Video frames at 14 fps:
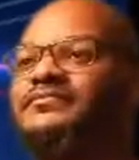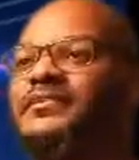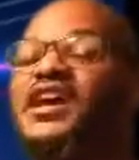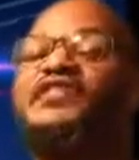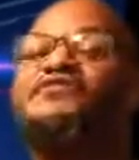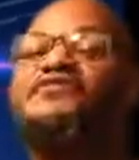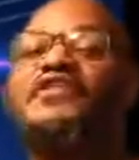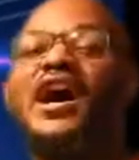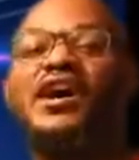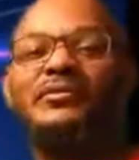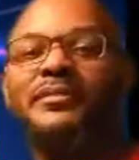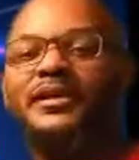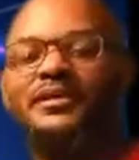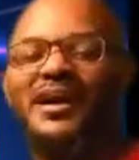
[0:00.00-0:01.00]

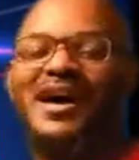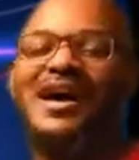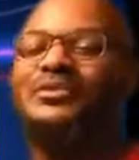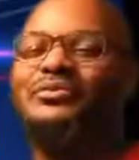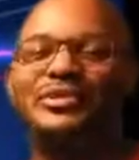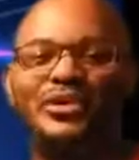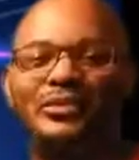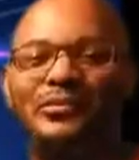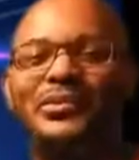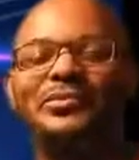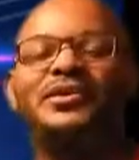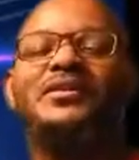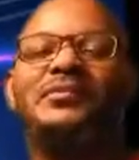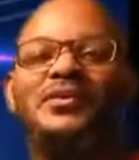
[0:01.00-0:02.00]
environment. I don't know.
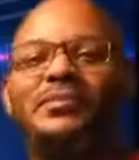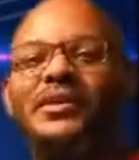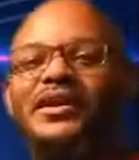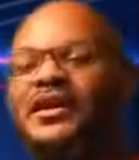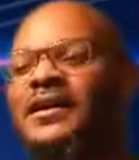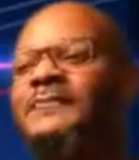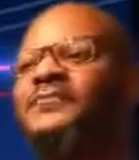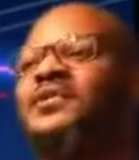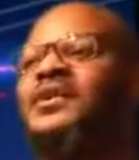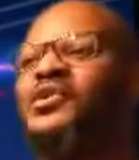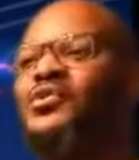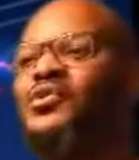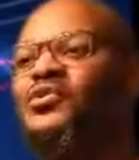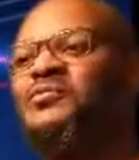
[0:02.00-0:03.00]
People, give me a break.
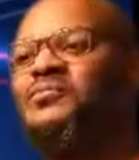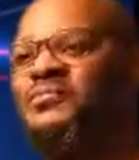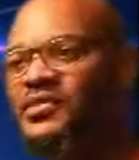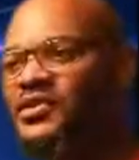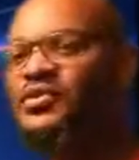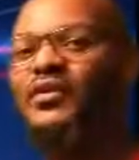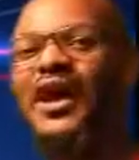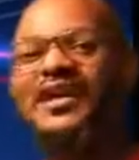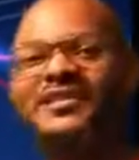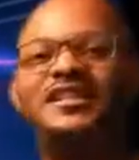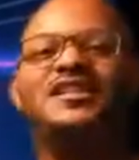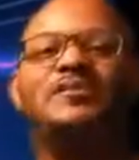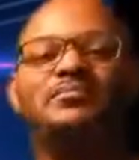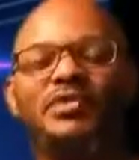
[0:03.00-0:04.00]
Or, had the
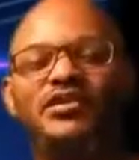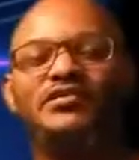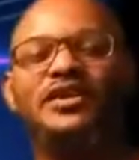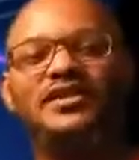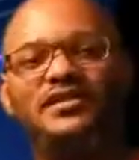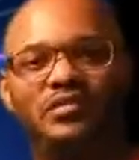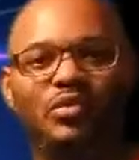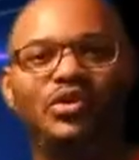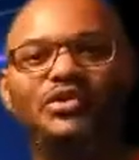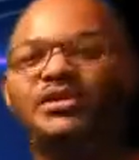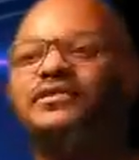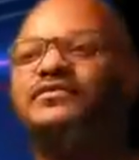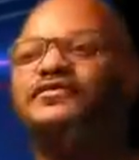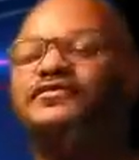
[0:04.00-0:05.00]
experience, worked
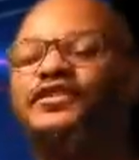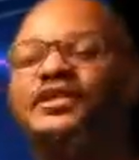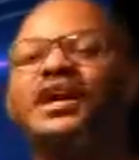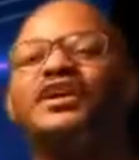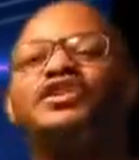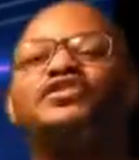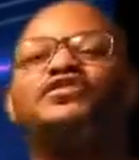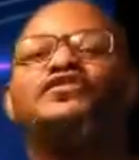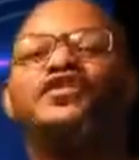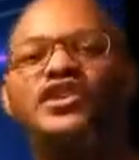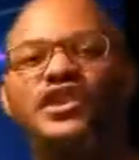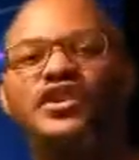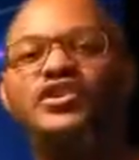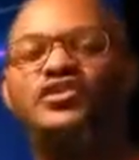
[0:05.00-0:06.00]
in Foot Lockers for
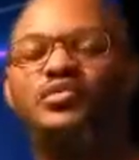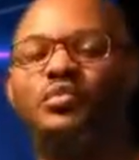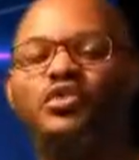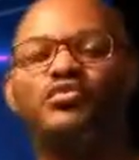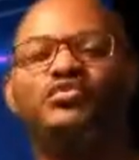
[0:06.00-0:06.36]
years, wore